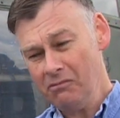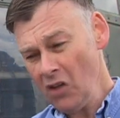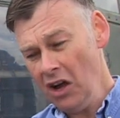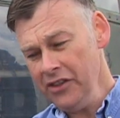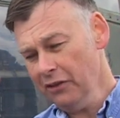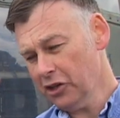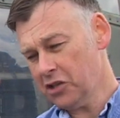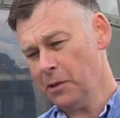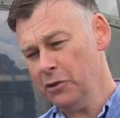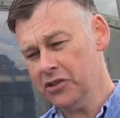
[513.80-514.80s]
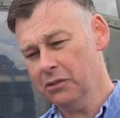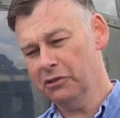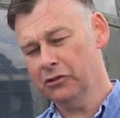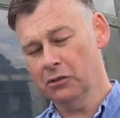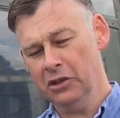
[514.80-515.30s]
I'd never experienced it
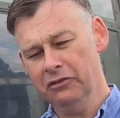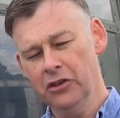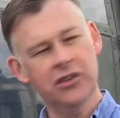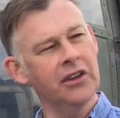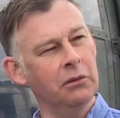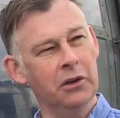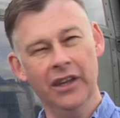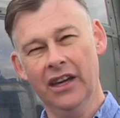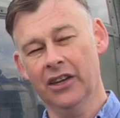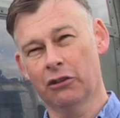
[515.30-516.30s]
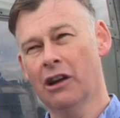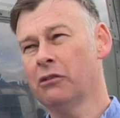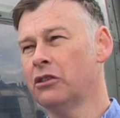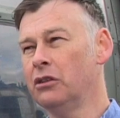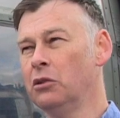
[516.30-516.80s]
before. I mean, the first night we were there, the ground
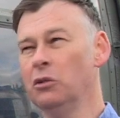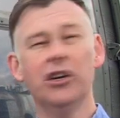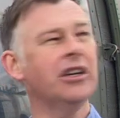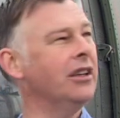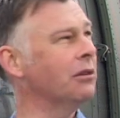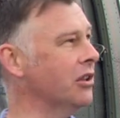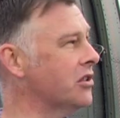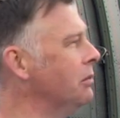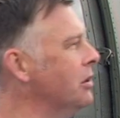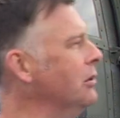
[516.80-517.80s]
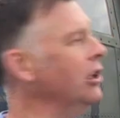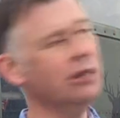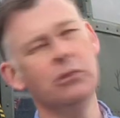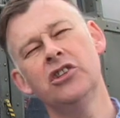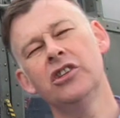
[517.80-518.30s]
crew were working. They were on the top of the
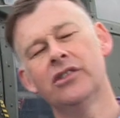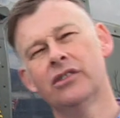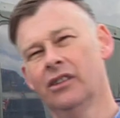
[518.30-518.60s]
Merlin, which is, I